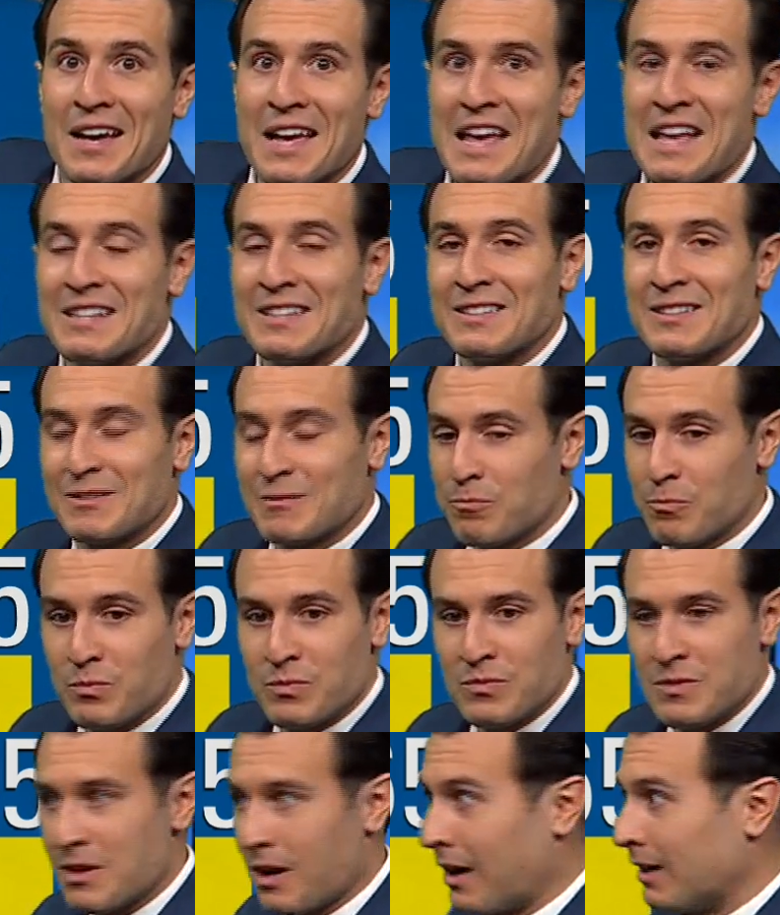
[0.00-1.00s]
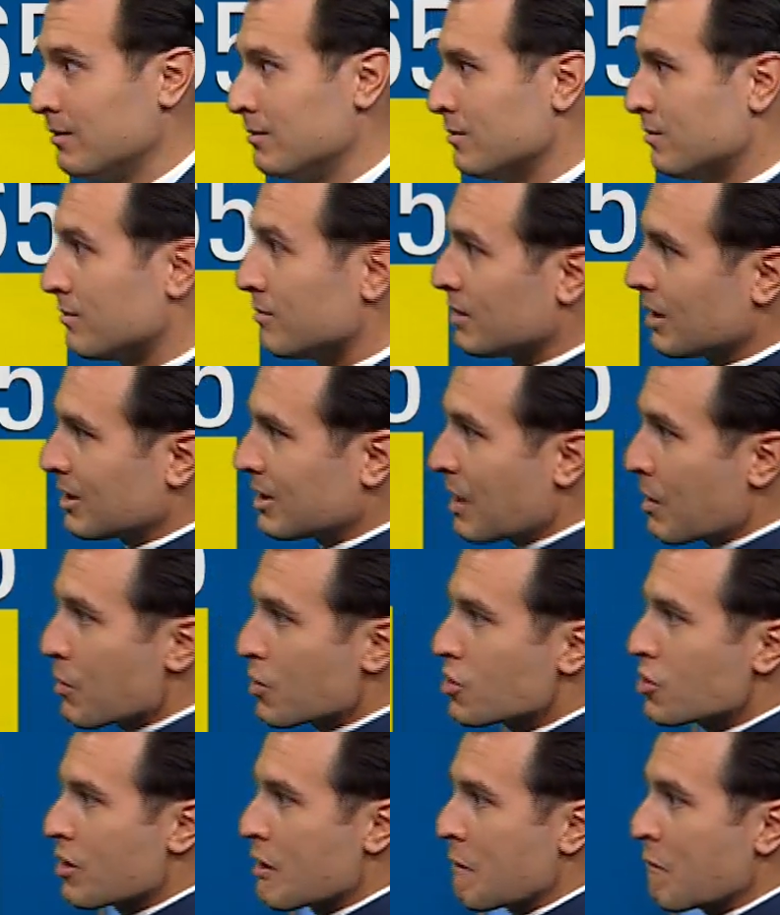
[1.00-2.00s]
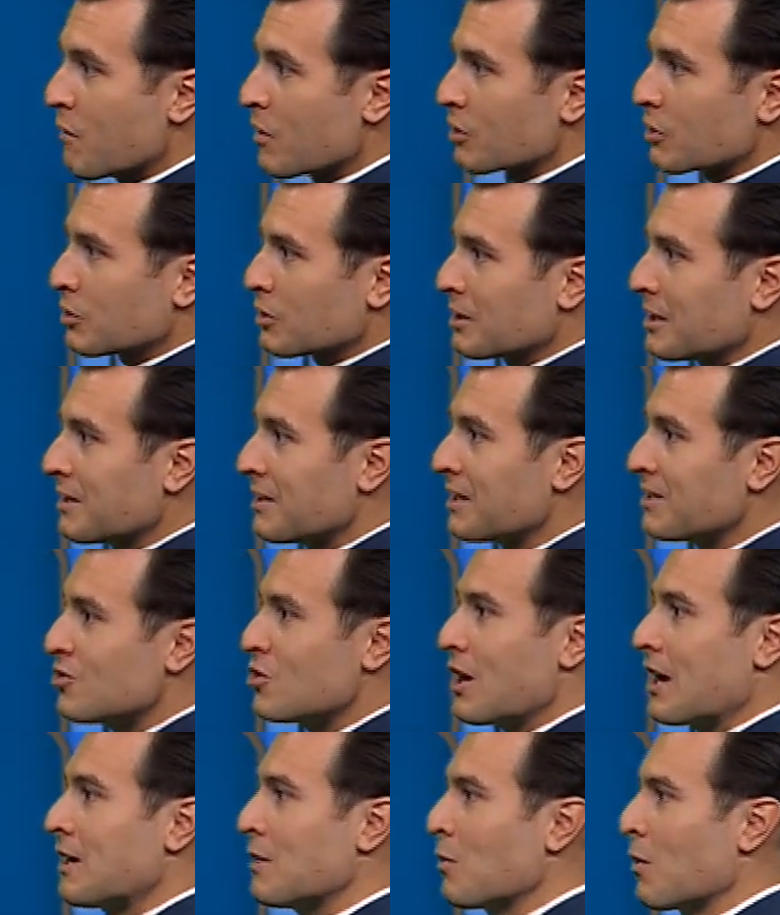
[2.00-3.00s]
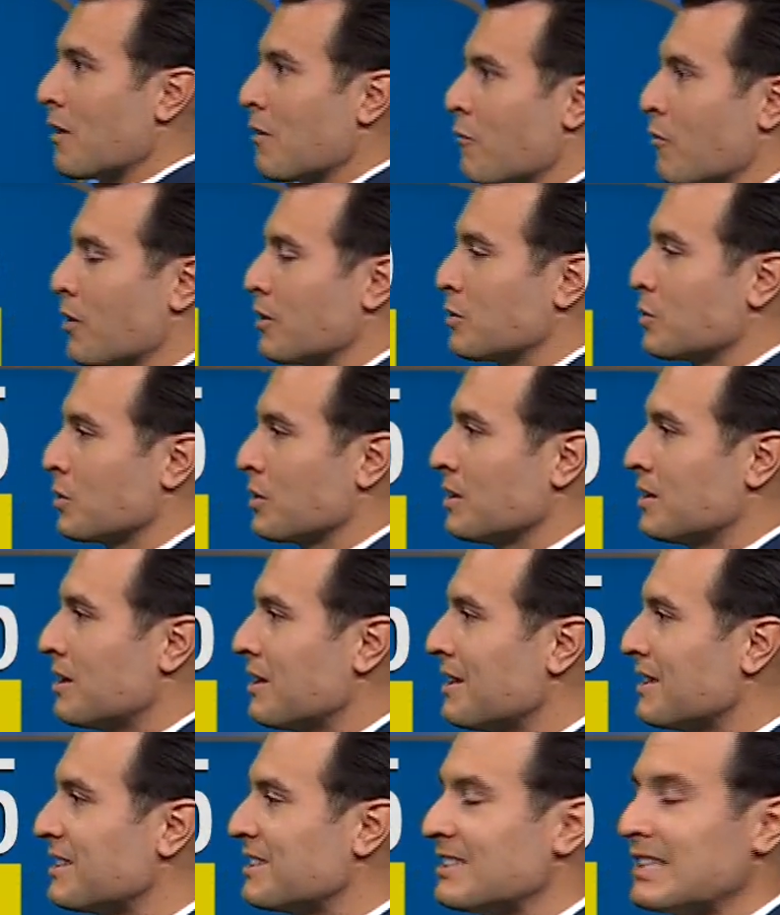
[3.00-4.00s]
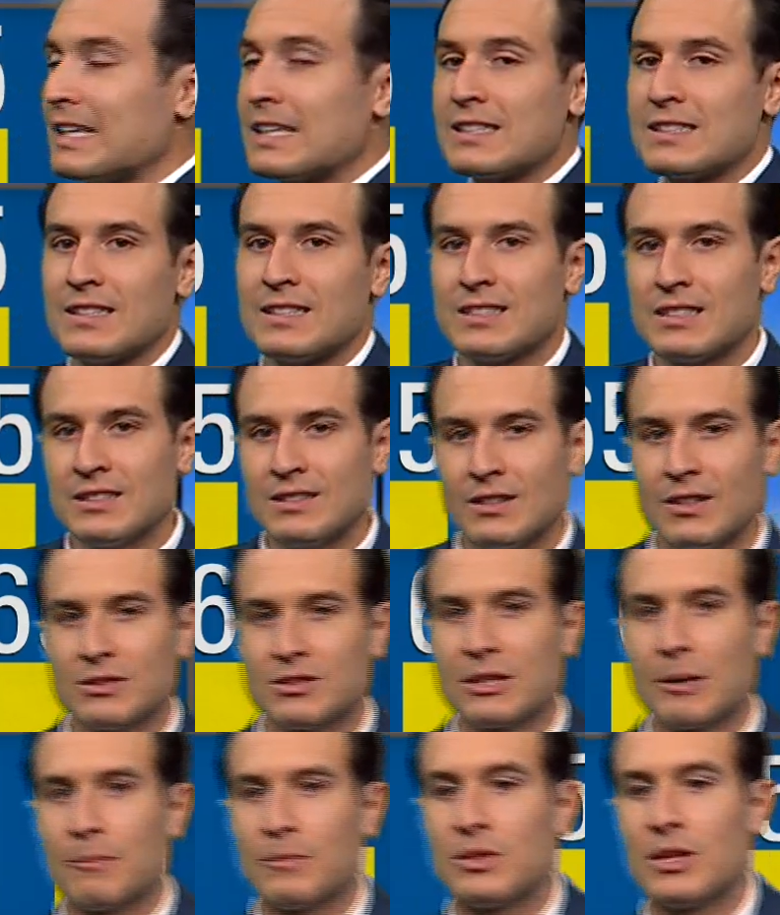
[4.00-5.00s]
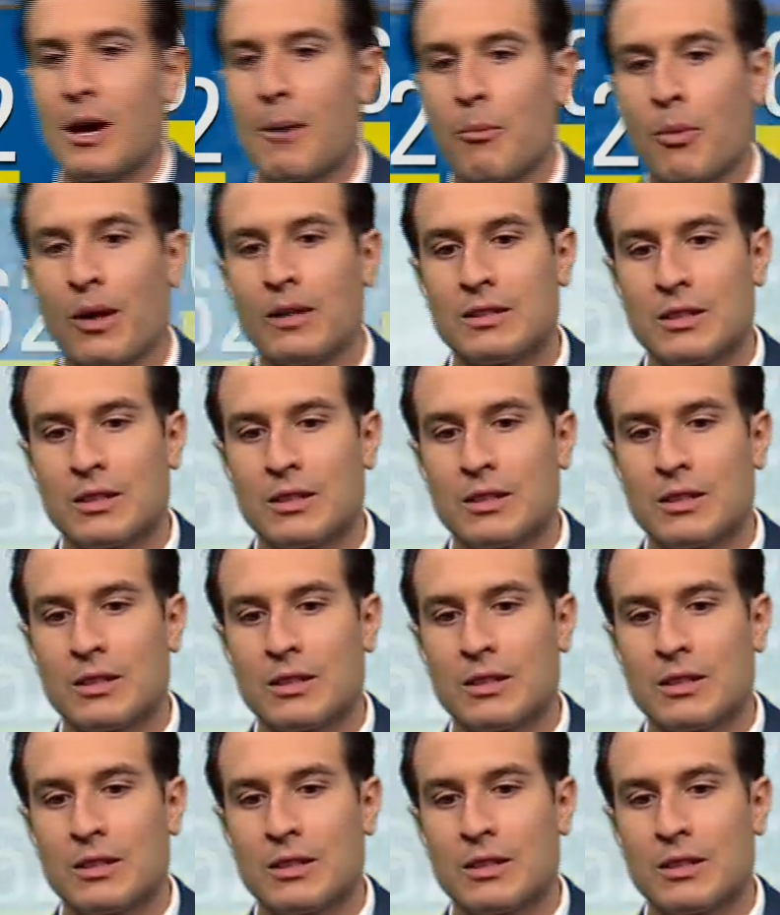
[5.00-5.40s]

In on December 31st and then January 1st, we're into the 60s. And you know, something's up, right?